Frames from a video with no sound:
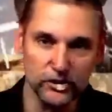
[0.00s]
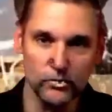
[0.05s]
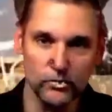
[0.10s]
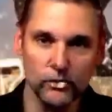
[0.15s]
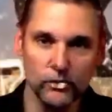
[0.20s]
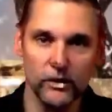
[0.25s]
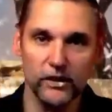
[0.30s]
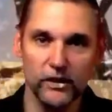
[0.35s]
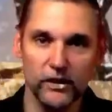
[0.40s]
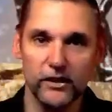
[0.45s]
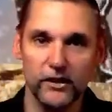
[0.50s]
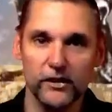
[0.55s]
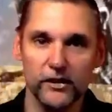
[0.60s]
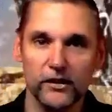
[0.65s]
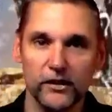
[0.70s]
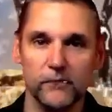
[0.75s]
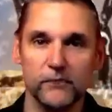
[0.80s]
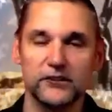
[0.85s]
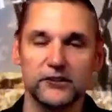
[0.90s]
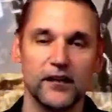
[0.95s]
the Messiah
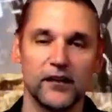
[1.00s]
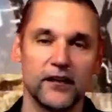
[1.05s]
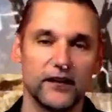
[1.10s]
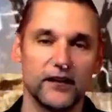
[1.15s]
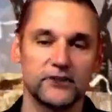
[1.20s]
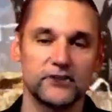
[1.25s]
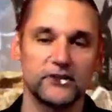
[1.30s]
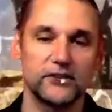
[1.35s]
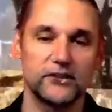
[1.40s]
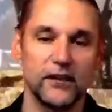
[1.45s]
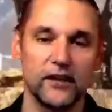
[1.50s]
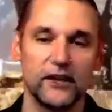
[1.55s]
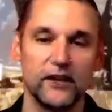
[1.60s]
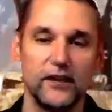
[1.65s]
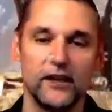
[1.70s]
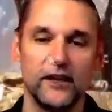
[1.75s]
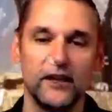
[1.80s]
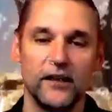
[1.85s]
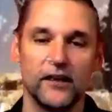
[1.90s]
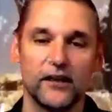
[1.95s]
has done,
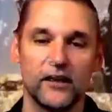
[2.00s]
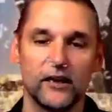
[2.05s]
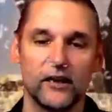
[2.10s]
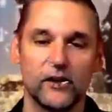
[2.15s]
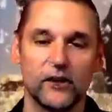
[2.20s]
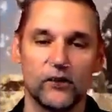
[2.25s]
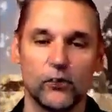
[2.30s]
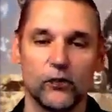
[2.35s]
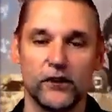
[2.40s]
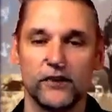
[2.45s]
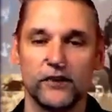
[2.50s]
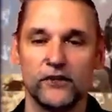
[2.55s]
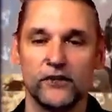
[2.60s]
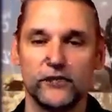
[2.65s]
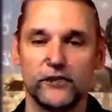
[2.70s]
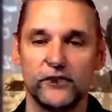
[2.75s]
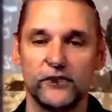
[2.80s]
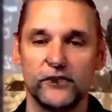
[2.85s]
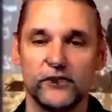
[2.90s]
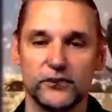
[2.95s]
according to the New
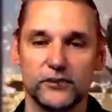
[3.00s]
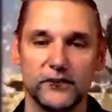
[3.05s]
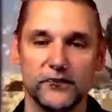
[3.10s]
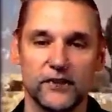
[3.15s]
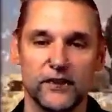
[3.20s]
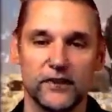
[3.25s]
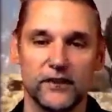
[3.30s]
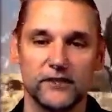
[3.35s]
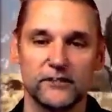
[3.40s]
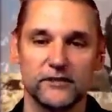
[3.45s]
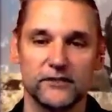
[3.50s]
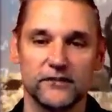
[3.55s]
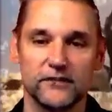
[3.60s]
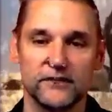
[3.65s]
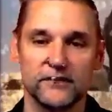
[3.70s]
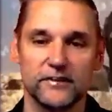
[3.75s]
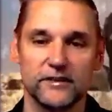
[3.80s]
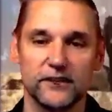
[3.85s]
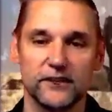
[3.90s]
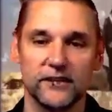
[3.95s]
Testament text. Okay,
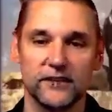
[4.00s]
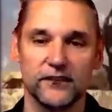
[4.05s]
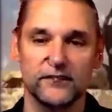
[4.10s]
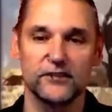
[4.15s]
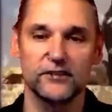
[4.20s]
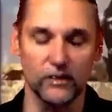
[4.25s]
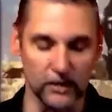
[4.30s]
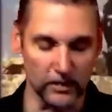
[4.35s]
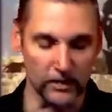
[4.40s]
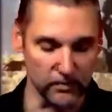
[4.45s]
so um,